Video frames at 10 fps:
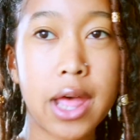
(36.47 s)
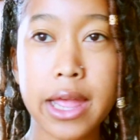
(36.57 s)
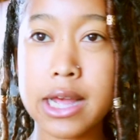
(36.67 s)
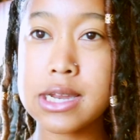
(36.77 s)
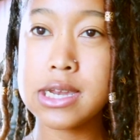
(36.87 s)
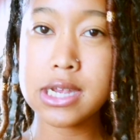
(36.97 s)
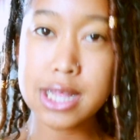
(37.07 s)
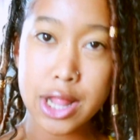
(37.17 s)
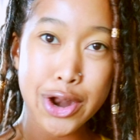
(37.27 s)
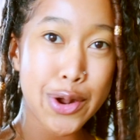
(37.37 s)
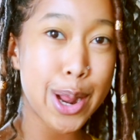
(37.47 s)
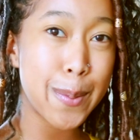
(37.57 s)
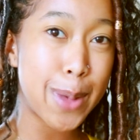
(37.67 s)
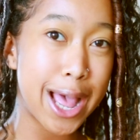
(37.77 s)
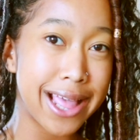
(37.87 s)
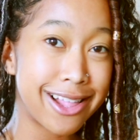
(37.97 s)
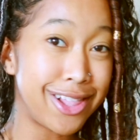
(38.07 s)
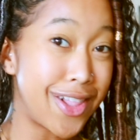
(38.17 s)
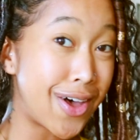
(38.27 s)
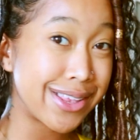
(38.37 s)
decluttering my
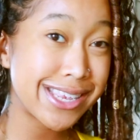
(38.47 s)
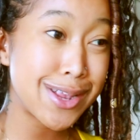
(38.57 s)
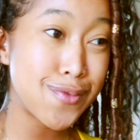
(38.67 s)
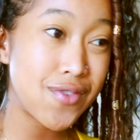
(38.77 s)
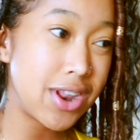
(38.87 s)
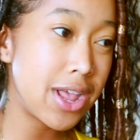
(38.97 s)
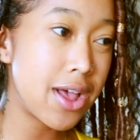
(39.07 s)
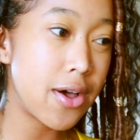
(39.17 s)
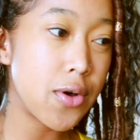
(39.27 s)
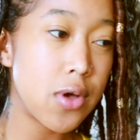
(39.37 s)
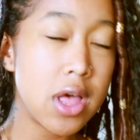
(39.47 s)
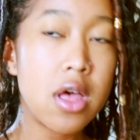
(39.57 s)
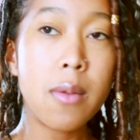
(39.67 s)
closet video